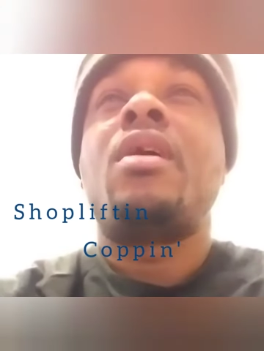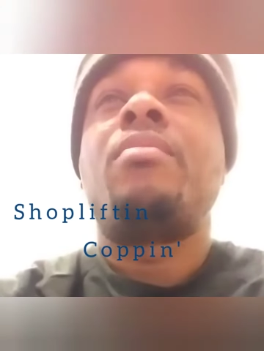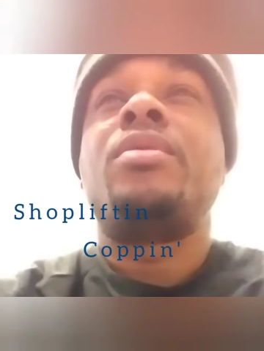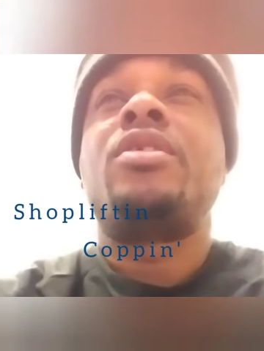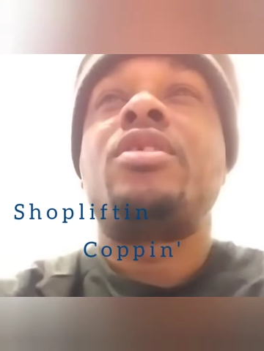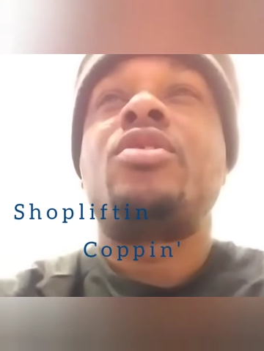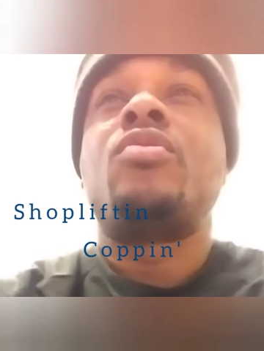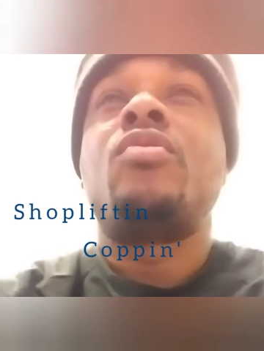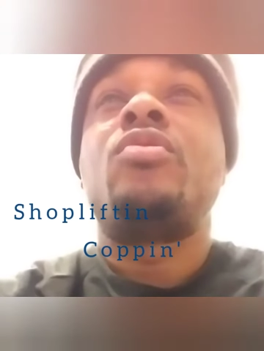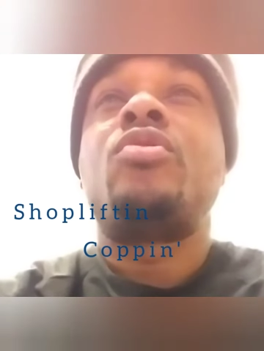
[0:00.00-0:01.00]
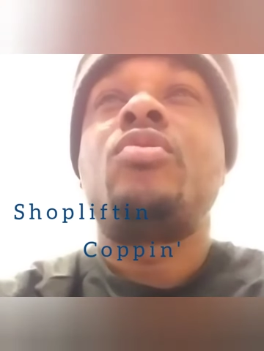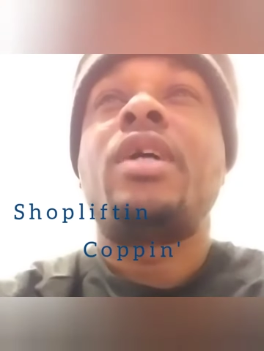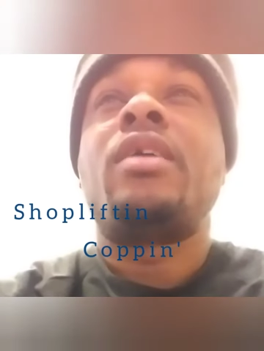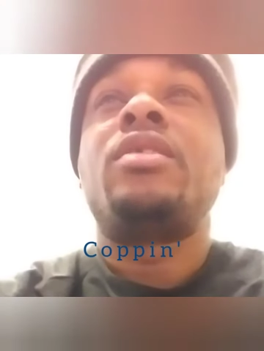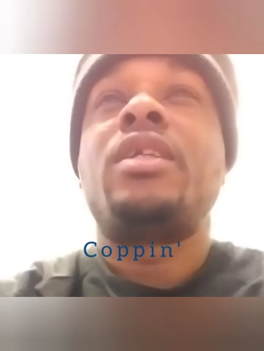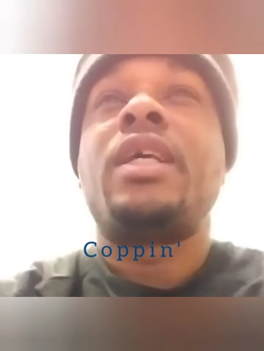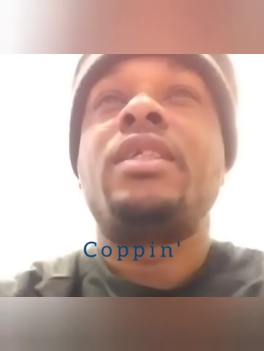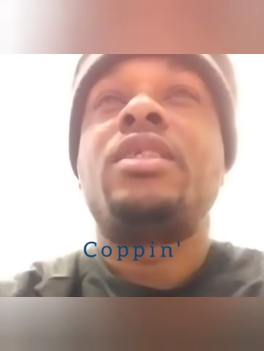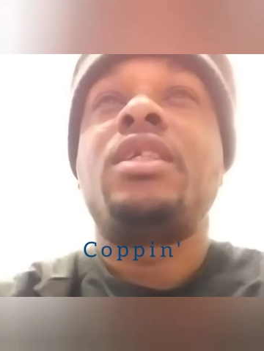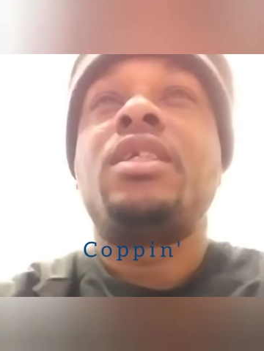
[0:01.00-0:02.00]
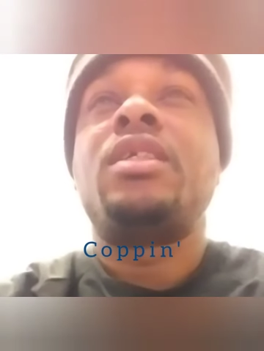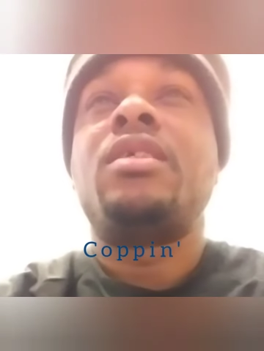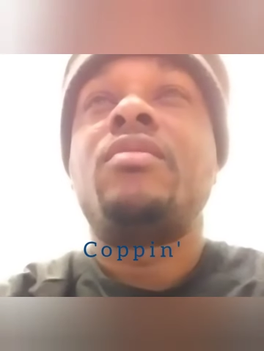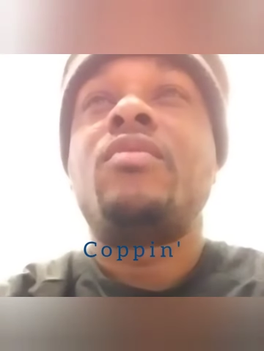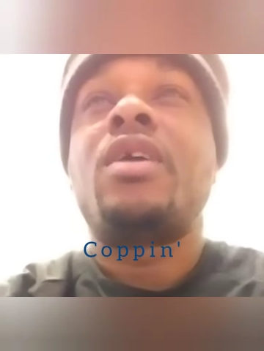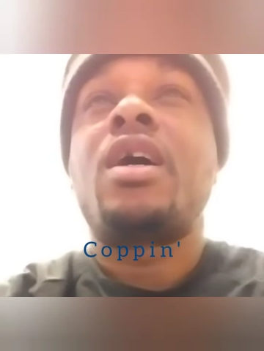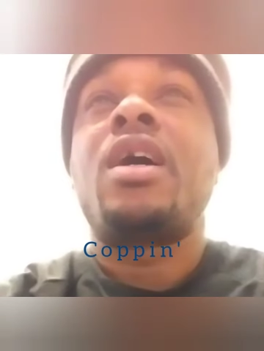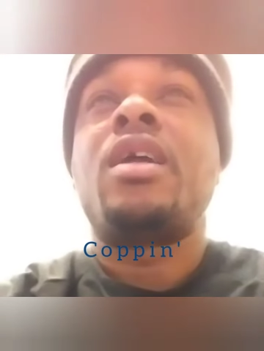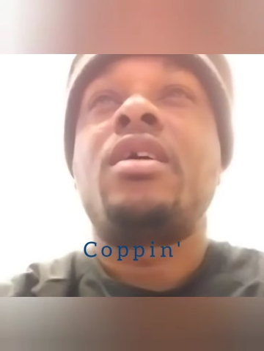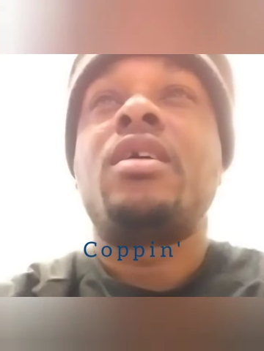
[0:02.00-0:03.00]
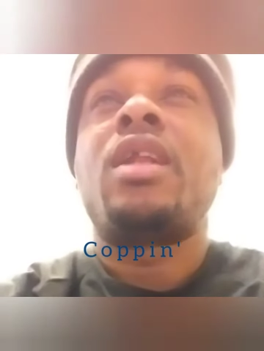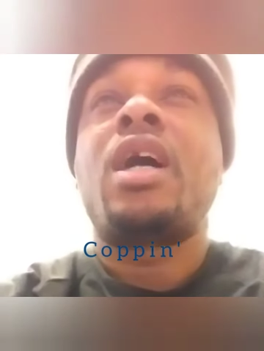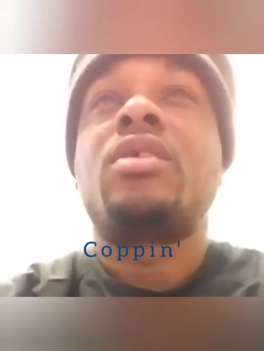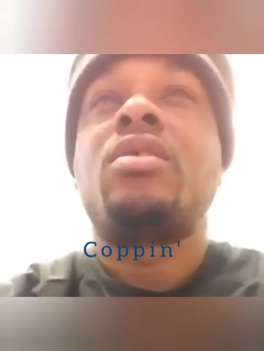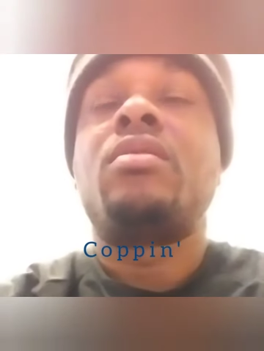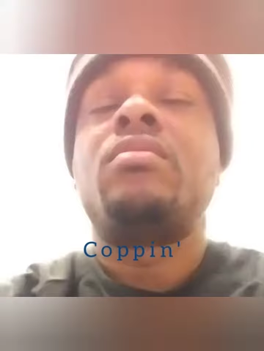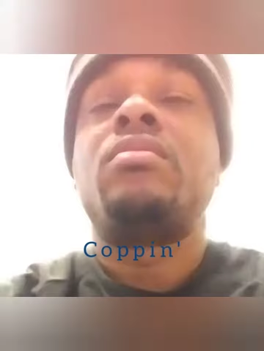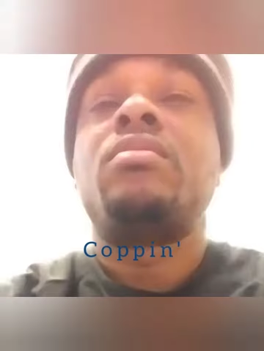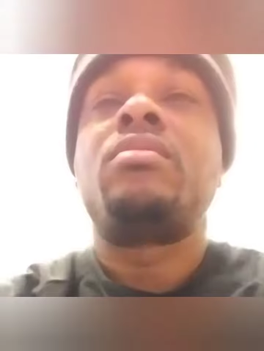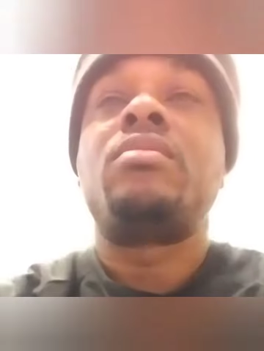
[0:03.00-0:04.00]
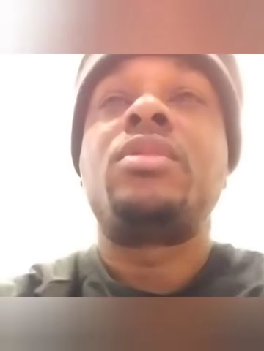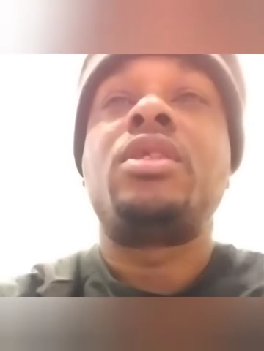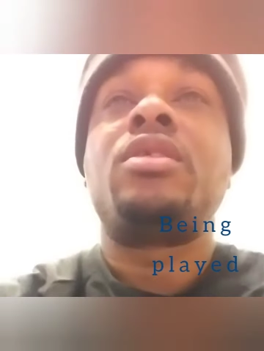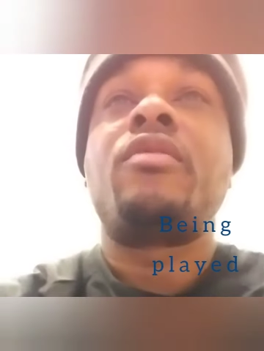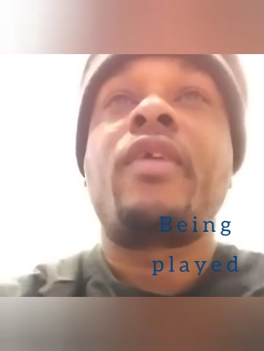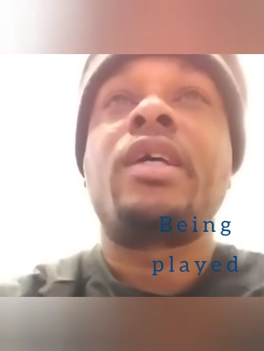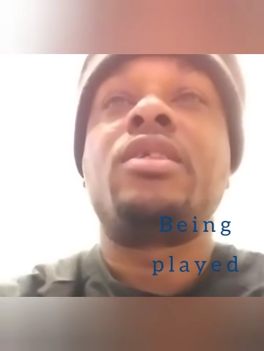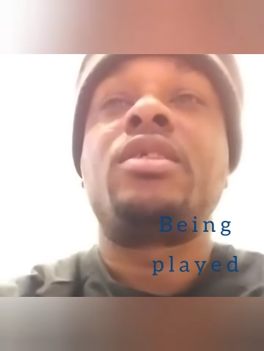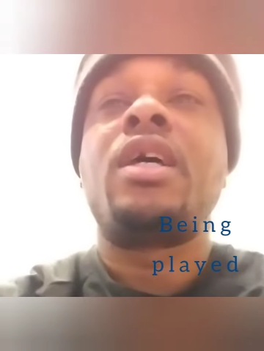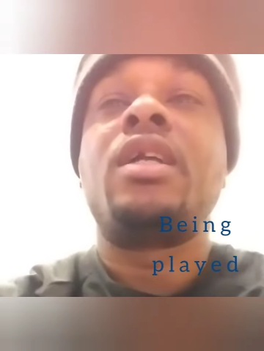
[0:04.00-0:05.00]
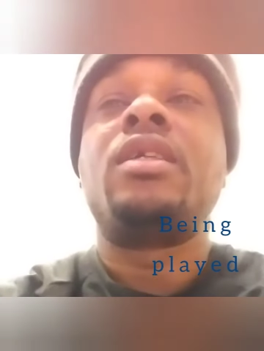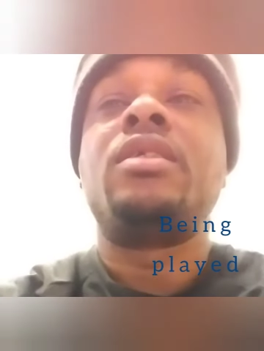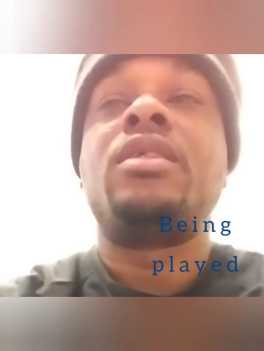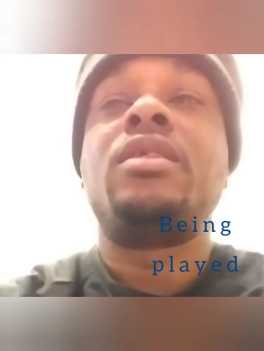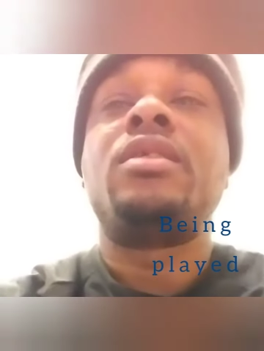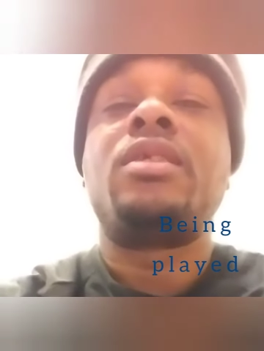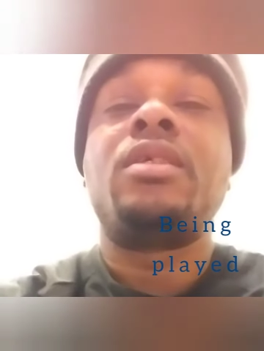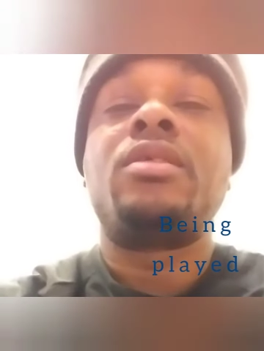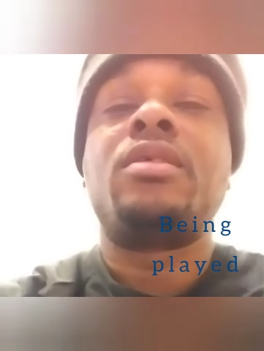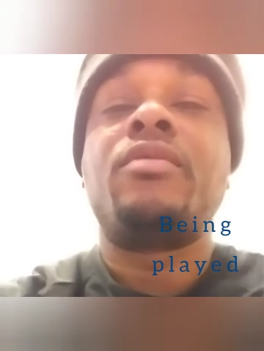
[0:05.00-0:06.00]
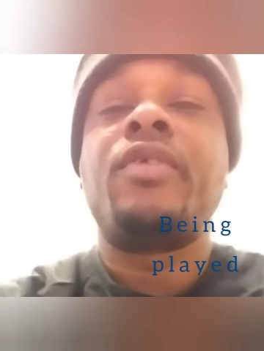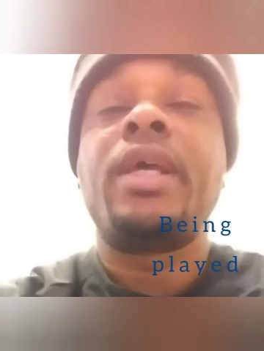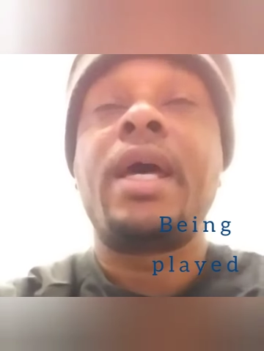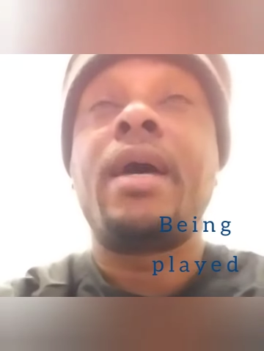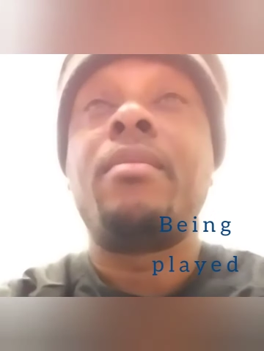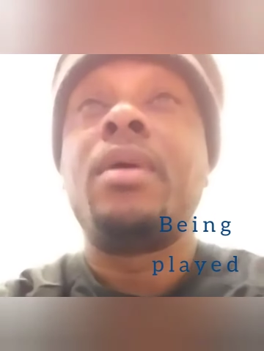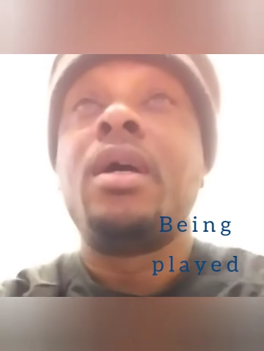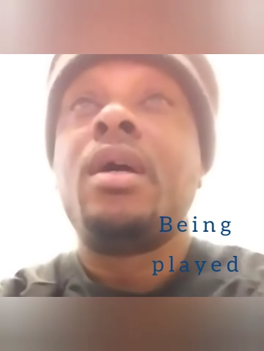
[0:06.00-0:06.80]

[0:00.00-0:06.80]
up into 2019 when I got uh, locked up, sent to Rikers Island and sent to rehab.